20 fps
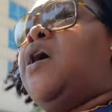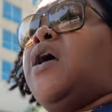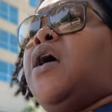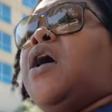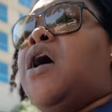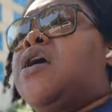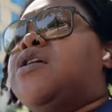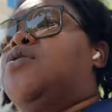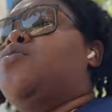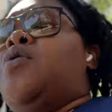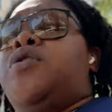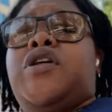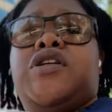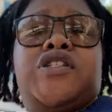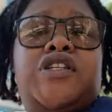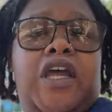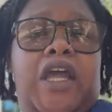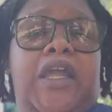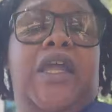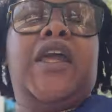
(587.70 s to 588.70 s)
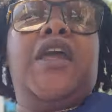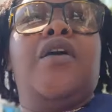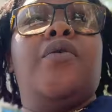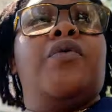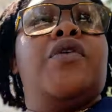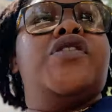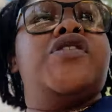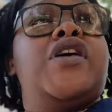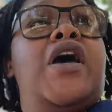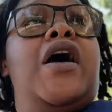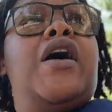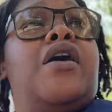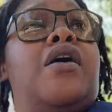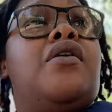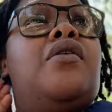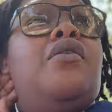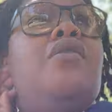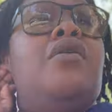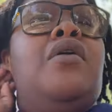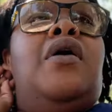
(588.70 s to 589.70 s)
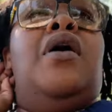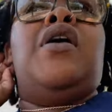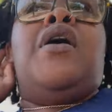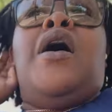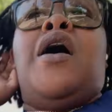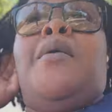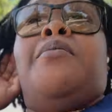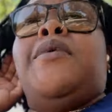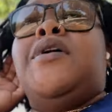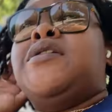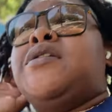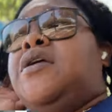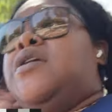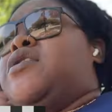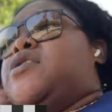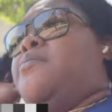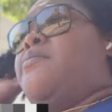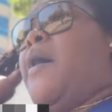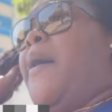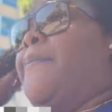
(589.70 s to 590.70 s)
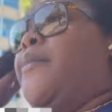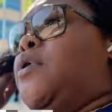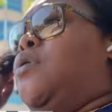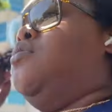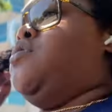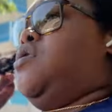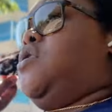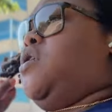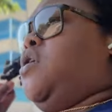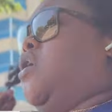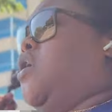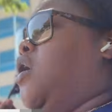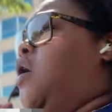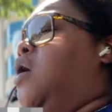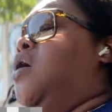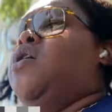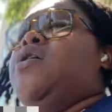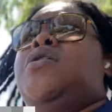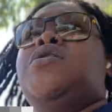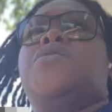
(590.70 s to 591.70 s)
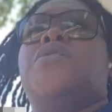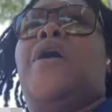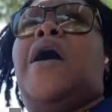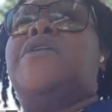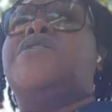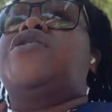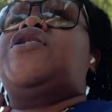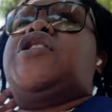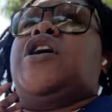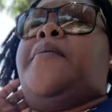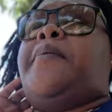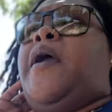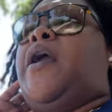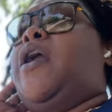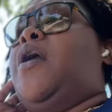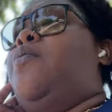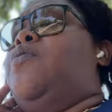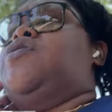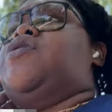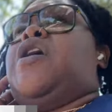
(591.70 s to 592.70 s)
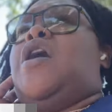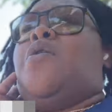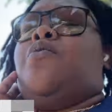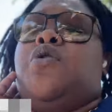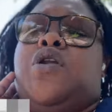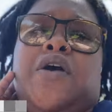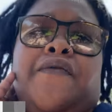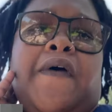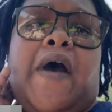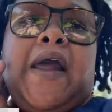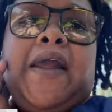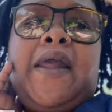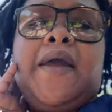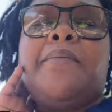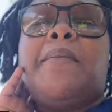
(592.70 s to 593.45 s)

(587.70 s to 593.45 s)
I just want to check in with y'all, listening to my music. So I'll just check back in with y'all whenever I get